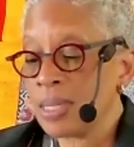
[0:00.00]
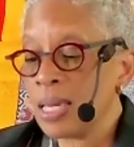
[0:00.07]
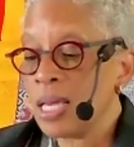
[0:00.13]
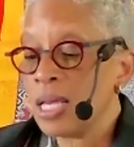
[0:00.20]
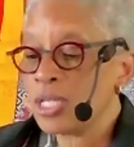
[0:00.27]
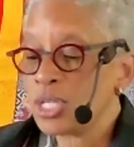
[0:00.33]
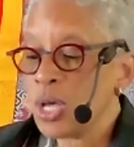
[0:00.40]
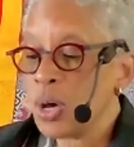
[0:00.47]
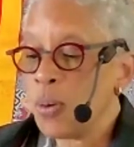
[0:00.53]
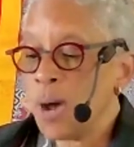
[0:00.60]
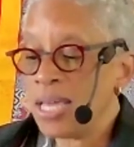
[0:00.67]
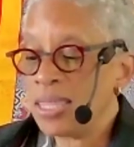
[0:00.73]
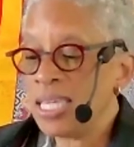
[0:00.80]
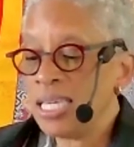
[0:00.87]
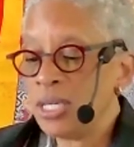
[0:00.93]
So I
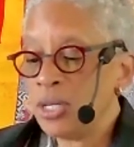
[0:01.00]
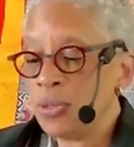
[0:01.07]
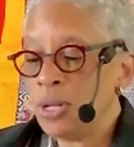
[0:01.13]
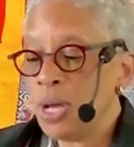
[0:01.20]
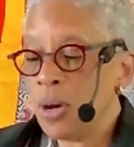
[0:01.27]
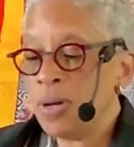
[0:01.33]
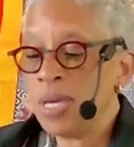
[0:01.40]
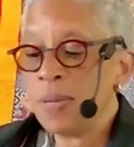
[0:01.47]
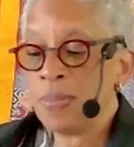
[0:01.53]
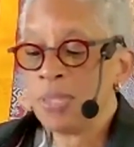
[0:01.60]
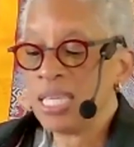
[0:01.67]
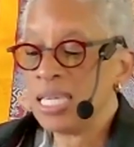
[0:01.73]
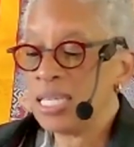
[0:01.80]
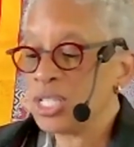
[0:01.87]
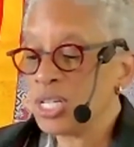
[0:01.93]
think
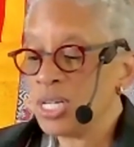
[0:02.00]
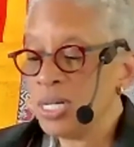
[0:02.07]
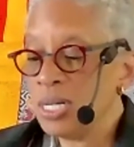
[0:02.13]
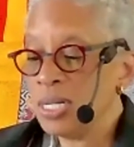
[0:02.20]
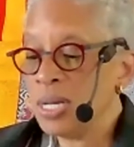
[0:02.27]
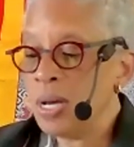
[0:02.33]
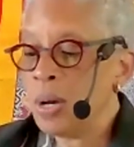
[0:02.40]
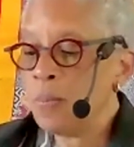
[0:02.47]
empathy is good,